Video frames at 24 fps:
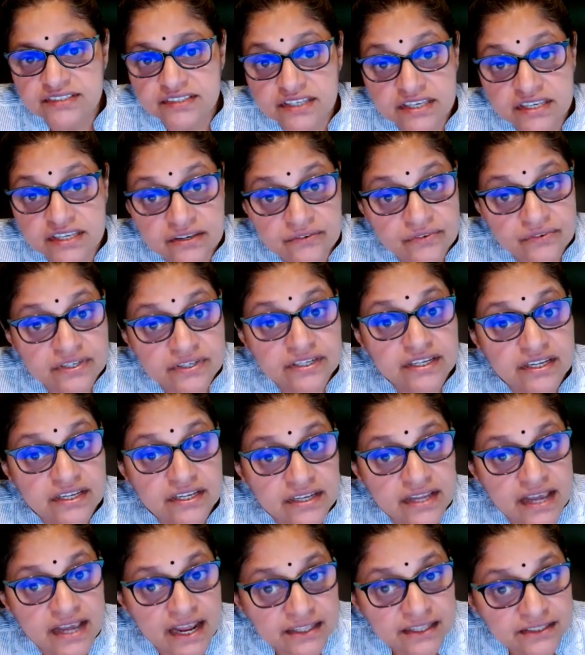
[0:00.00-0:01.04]
even
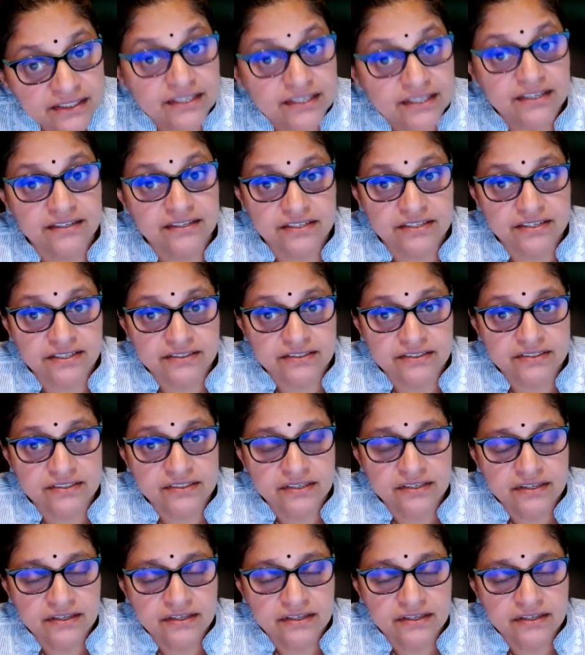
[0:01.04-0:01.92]
in healthy Indians,